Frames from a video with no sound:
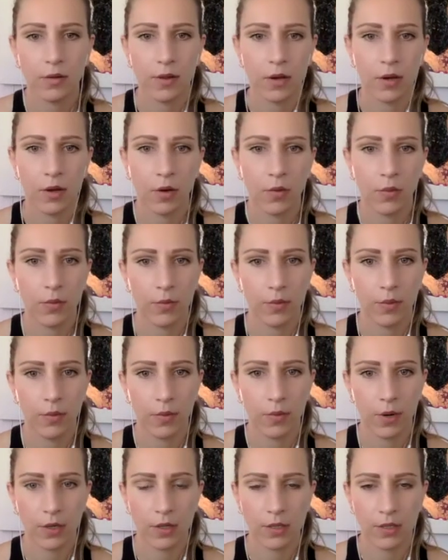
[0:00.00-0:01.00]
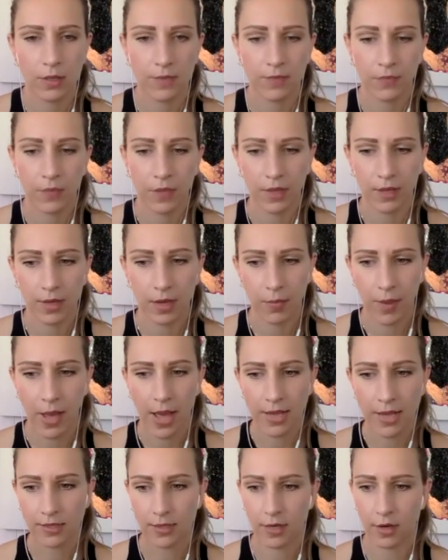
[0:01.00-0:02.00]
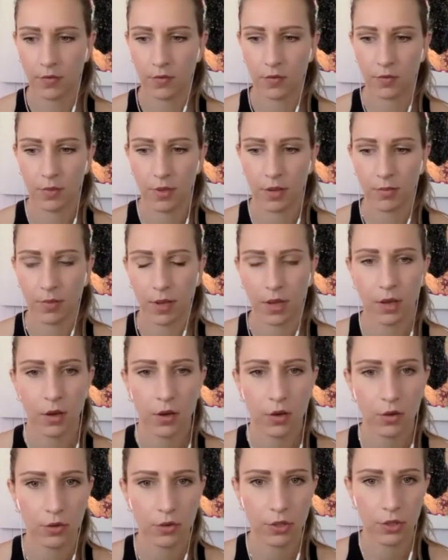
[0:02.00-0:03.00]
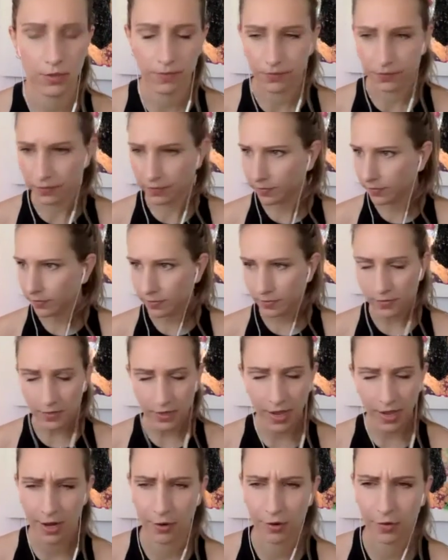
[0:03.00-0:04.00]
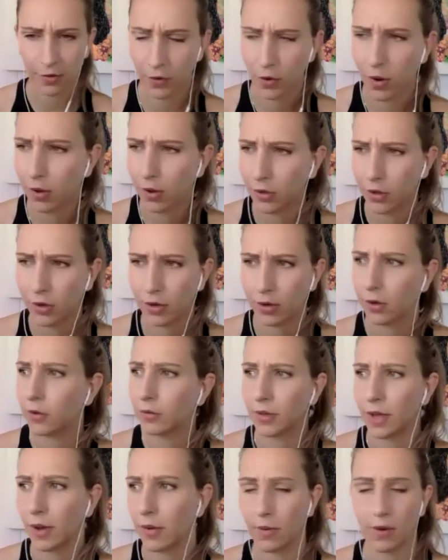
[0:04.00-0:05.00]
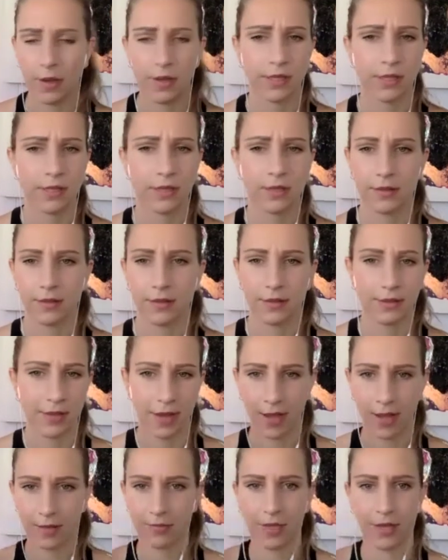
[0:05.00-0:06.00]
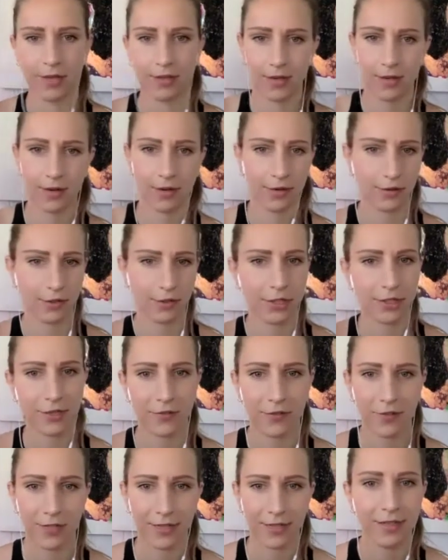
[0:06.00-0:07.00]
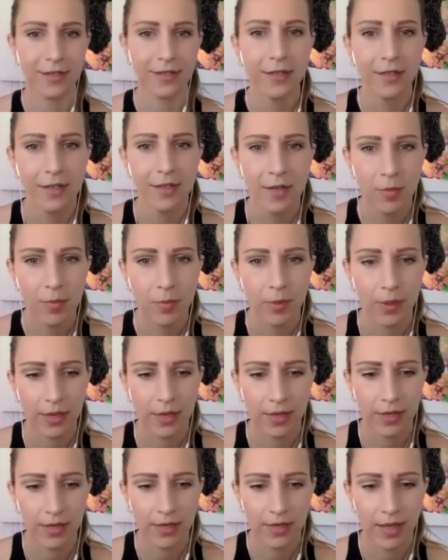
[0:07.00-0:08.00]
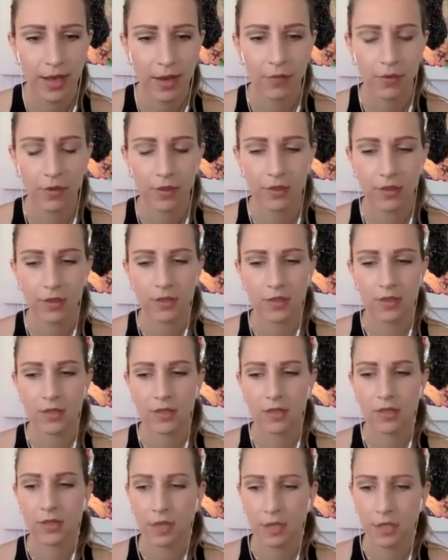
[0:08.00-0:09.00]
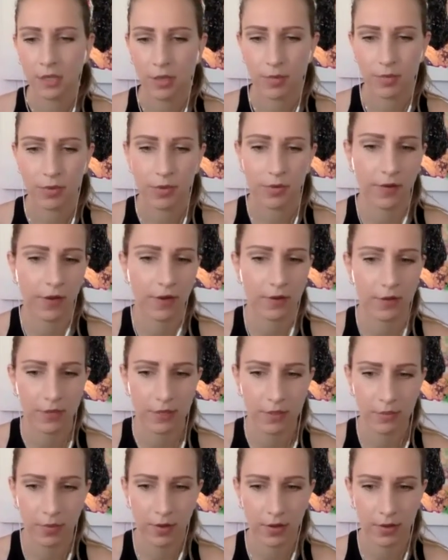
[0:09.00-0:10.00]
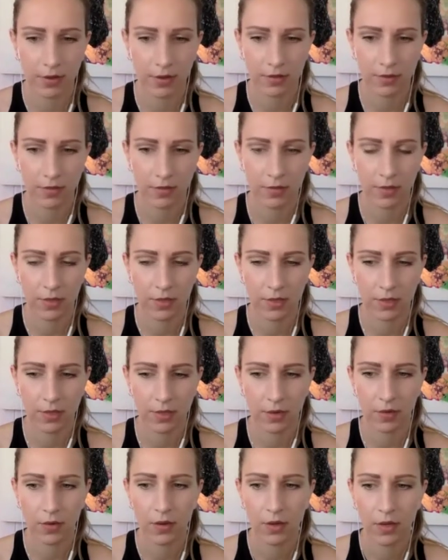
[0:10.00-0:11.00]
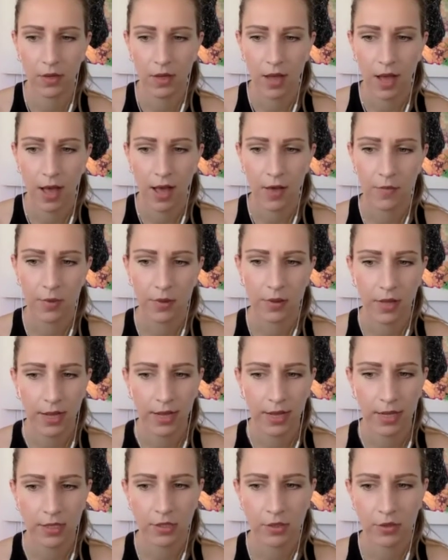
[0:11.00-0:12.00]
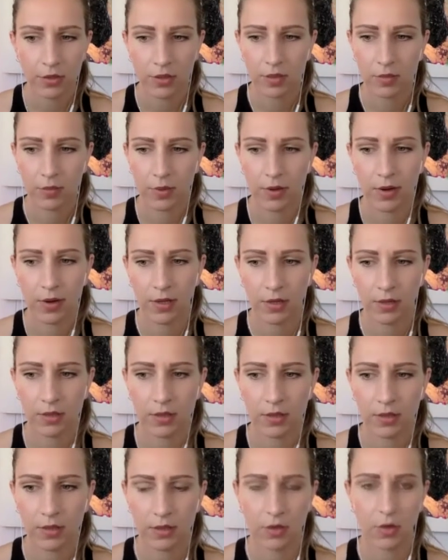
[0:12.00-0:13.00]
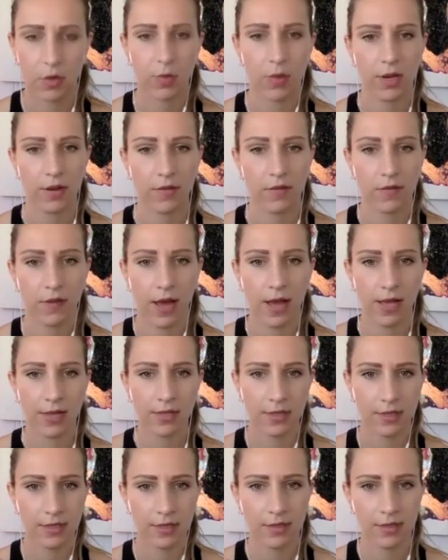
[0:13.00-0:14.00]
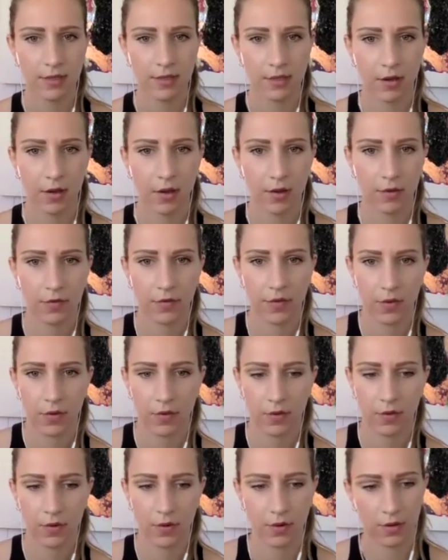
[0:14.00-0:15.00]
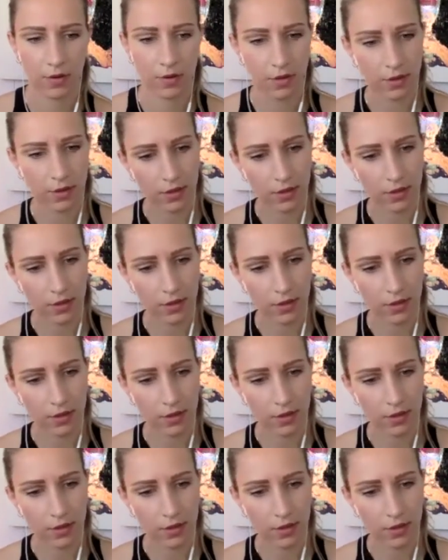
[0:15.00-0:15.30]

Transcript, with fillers: You know, we worked in the capacity of you being my coach. I don't even know how long ago that was. Timelines are all shifting, but that was such a profound experience for me. So I've been lucky to experience so many facets of your